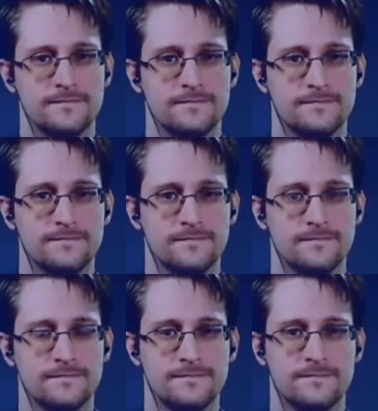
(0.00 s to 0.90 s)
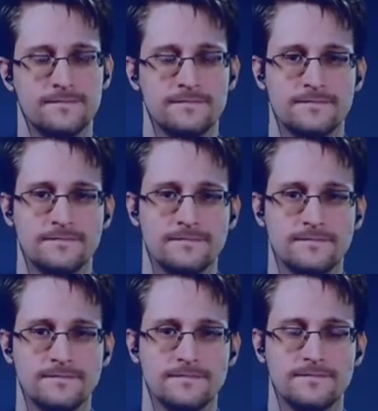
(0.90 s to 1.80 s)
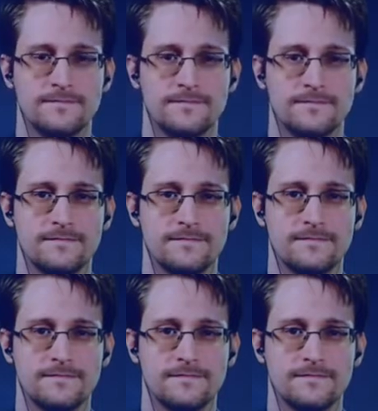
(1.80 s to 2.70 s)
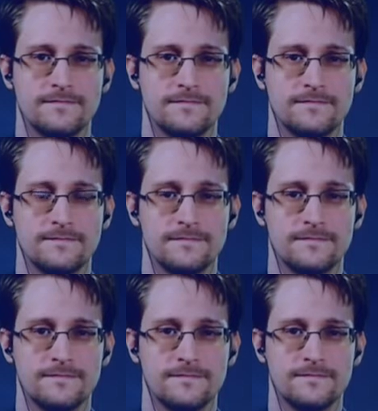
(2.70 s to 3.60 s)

Nobody speaks.